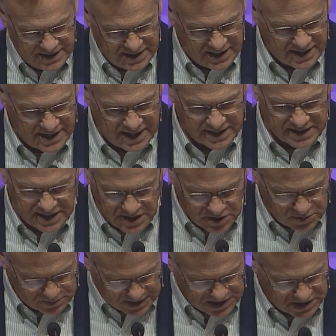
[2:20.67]
and
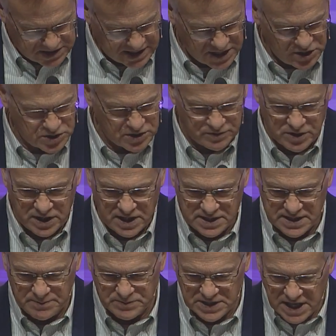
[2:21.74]
his presentation of the
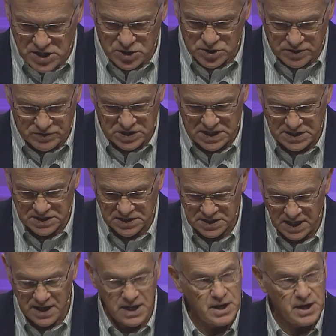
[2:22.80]
temptation of Jesus,